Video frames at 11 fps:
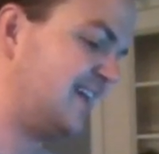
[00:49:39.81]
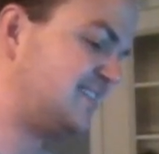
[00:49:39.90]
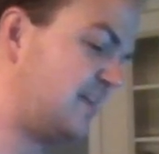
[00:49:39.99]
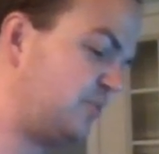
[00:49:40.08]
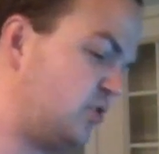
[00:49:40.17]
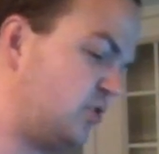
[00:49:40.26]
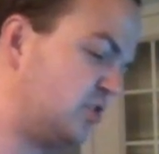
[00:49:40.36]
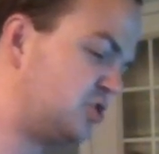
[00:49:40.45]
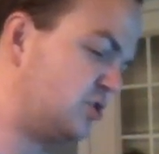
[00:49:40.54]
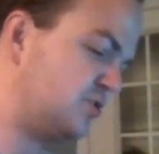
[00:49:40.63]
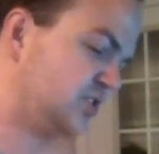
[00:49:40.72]
except you can
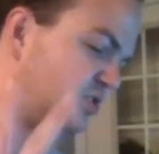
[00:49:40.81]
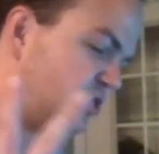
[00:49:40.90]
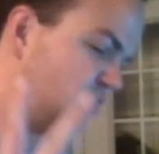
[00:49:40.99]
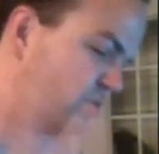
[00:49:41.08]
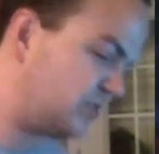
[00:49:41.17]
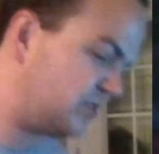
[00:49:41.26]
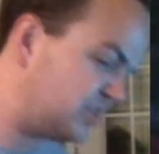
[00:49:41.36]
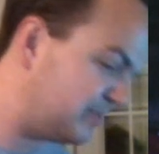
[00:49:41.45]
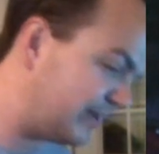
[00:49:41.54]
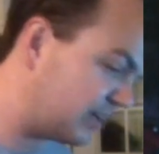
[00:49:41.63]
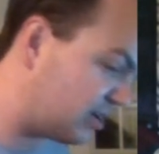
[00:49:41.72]
choose 2
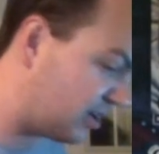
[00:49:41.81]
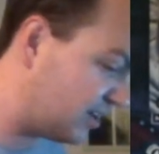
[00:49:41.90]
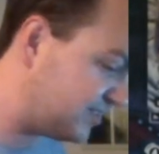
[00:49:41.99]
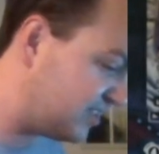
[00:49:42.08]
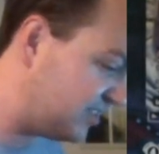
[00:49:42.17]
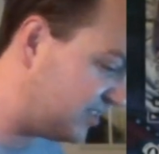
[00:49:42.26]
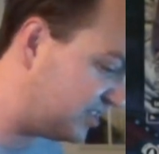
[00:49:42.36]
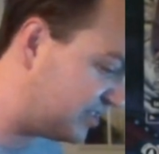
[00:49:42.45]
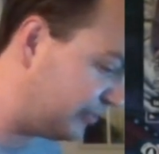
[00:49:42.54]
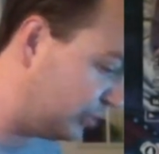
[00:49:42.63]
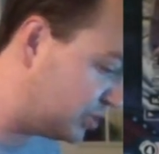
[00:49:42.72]
Digimon cards in the
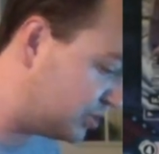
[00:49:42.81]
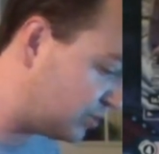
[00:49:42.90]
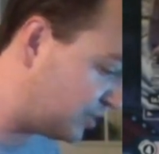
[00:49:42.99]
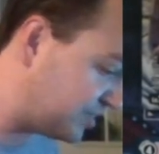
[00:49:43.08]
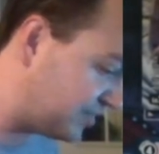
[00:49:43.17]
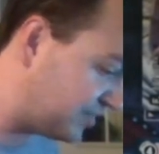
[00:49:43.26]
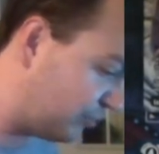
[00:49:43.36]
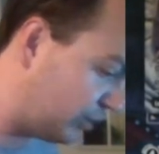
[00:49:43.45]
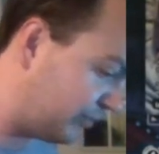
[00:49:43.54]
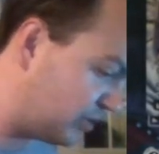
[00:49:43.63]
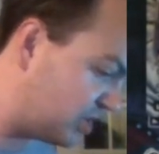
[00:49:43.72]
Digivolution sources of
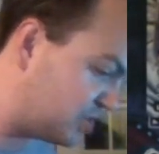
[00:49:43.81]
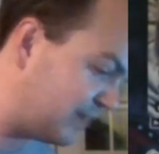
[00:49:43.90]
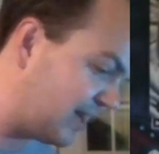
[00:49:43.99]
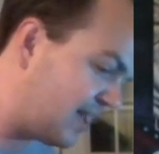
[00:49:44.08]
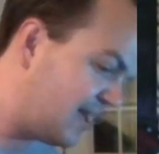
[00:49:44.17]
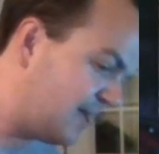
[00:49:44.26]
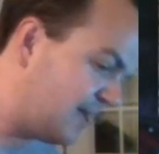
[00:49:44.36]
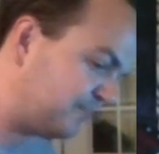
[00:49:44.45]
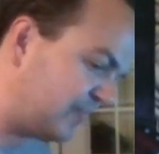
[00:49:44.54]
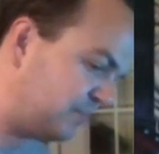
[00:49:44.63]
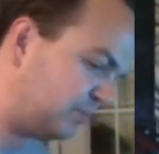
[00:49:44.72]
one of your Digimon
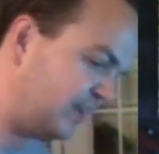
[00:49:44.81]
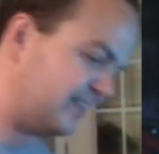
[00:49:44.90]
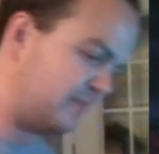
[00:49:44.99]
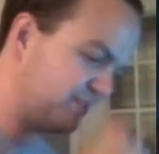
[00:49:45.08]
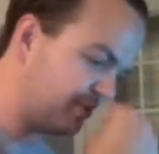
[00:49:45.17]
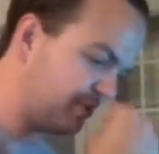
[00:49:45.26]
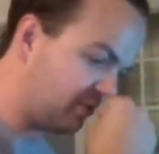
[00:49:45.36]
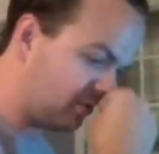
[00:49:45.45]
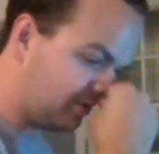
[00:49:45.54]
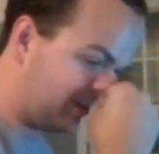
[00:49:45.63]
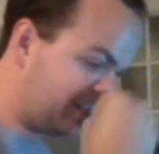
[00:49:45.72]
and play them as their
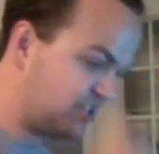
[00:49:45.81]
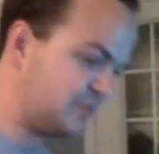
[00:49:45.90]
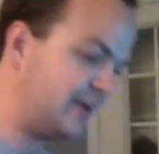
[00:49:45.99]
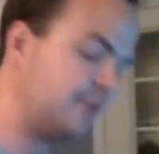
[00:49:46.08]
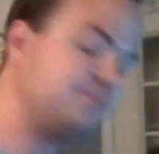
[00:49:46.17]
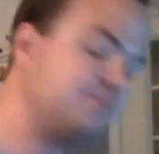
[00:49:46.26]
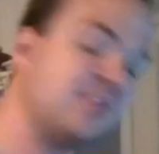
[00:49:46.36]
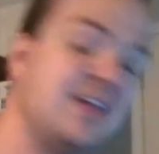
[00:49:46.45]
own unique Digimon.